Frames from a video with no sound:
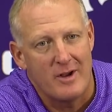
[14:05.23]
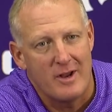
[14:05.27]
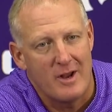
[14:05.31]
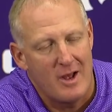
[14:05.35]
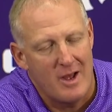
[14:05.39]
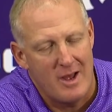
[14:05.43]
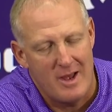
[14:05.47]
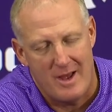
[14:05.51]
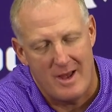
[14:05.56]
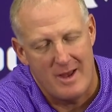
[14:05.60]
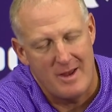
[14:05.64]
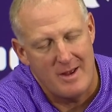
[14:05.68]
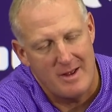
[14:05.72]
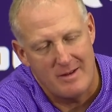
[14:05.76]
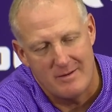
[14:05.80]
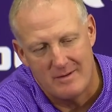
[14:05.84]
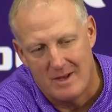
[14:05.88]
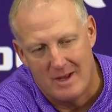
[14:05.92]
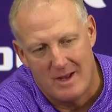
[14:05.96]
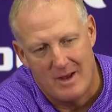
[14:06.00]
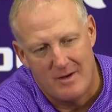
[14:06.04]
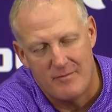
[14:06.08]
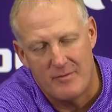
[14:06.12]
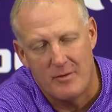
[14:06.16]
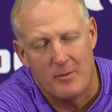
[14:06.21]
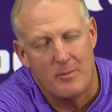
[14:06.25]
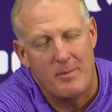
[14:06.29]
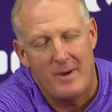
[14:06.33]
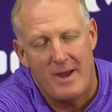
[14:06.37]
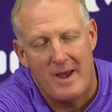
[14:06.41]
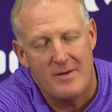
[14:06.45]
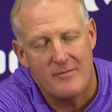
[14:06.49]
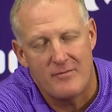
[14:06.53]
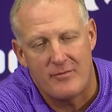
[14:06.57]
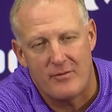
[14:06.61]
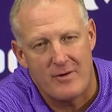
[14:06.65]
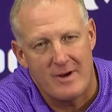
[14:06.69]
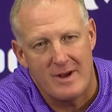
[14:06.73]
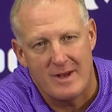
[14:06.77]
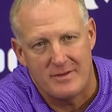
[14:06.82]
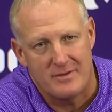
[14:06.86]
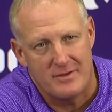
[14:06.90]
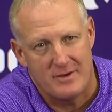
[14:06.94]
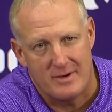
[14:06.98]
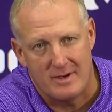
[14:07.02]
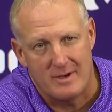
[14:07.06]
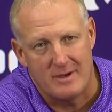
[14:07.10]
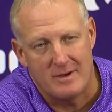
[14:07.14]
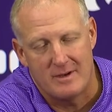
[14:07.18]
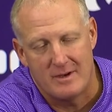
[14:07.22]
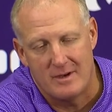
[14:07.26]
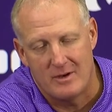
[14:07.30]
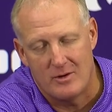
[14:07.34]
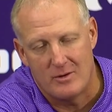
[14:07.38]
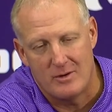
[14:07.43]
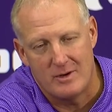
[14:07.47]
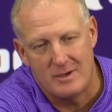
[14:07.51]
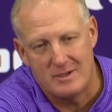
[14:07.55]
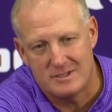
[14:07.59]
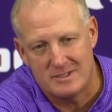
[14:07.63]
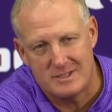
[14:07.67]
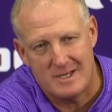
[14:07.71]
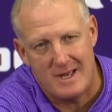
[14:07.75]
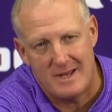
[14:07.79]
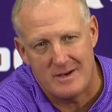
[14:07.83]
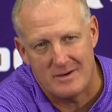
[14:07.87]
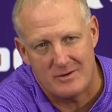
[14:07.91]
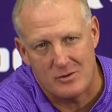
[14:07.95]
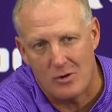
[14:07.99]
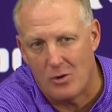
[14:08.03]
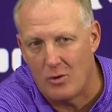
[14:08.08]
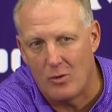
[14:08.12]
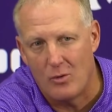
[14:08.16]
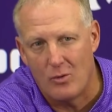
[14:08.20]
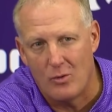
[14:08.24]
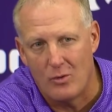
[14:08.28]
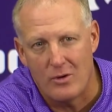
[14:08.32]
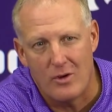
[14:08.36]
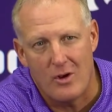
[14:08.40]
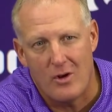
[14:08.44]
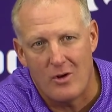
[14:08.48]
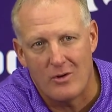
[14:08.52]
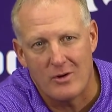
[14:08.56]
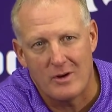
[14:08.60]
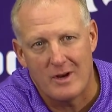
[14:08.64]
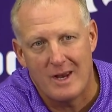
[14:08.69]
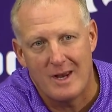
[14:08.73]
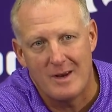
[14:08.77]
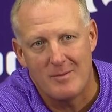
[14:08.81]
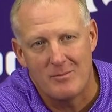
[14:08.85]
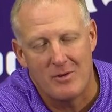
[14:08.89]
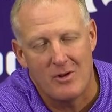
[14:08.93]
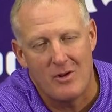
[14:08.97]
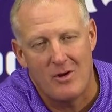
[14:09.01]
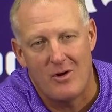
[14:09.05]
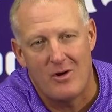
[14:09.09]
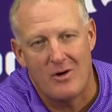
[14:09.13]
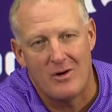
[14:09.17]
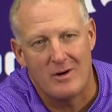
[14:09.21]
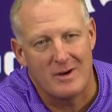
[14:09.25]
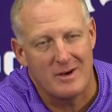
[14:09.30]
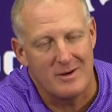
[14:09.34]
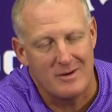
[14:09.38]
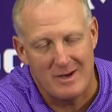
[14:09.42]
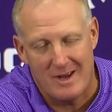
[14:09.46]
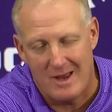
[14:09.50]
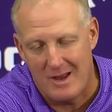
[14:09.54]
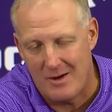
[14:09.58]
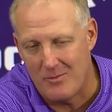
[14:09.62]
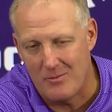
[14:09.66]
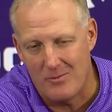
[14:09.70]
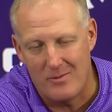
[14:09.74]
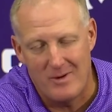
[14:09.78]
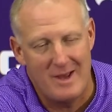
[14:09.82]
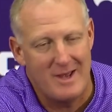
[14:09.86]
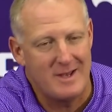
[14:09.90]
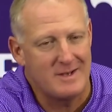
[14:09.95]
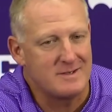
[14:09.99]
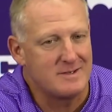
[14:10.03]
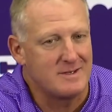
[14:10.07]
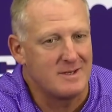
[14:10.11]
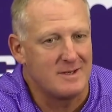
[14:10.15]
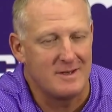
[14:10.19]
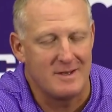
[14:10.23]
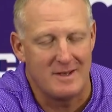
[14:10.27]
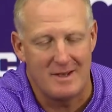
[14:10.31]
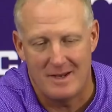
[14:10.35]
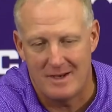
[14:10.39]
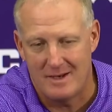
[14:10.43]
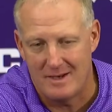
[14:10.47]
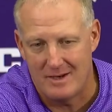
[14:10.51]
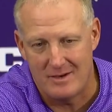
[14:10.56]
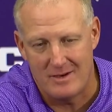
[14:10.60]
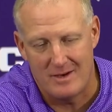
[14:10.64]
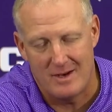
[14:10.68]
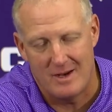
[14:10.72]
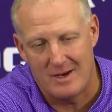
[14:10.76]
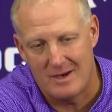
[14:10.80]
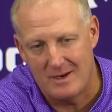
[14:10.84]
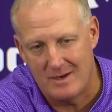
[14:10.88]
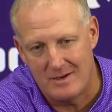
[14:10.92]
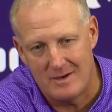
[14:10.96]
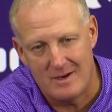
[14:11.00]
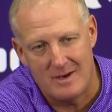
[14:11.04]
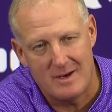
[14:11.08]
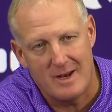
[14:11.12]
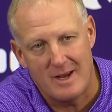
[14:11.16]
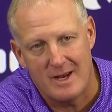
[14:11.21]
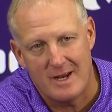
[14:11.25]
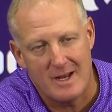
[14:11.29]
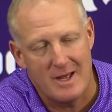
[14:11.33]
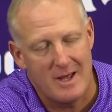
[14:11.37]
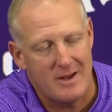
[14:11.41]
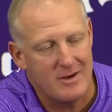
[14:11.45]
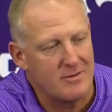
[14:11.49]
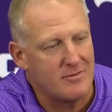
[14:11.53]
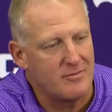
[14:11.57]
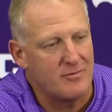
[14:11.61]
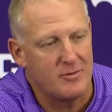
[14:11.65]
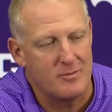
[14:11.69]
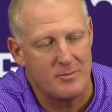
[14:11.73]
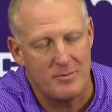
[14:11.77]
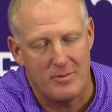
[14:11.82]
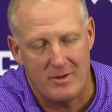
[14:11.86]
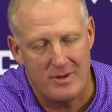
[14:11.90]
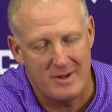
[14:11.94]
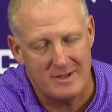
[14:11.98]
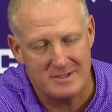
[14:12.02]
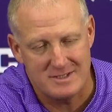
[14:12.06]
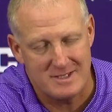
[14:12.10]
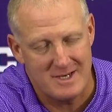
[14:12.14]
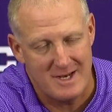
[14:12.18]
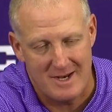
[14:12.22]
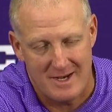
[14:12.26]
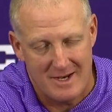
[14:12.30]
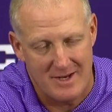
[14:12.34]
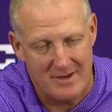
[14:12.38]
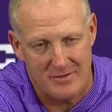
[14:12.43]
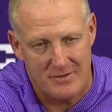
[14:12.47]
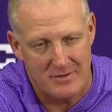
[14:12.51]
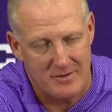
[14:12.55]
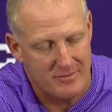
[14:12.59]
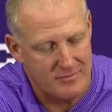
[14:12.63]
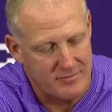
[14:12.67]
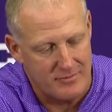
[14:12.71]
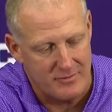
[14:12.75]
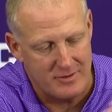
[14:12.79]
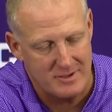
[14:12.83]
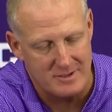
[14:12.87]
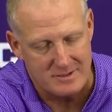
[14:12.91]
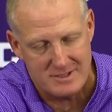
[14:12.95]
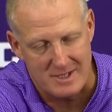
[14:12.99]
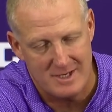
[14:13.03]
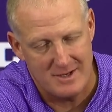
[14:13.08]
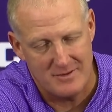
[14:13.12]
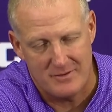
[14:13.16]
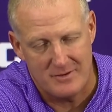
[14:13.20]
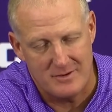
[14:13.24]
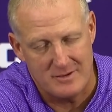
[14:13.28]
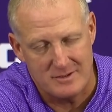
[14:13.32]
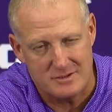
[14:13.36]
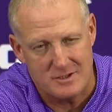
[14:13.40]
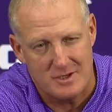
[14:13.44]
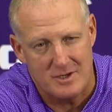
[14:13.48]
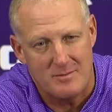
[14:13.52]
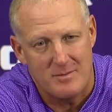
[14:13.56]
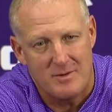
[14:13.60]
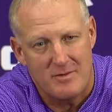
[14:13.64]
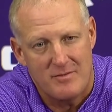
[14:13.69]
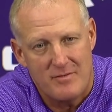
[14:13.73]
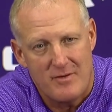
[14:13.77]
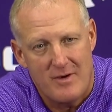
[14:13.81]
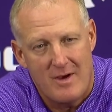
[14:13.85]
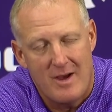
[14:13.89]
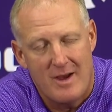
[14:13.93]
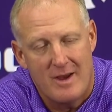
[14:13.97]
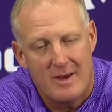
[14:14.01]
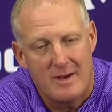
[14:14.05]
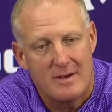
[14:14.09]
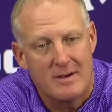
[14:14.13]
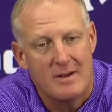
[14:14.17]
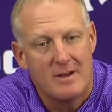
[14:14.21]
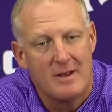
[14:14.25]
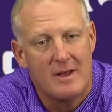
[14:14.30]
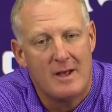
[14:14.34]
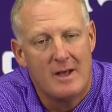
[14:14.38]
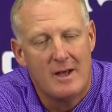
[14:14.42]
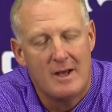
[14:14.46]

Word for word: You know, I, feel bad for Anthony. You know, he sat cold all game long and got wet, and, and he and he didn't hang on to the football. That's not Anthony Frias. Anthony's going to be fine.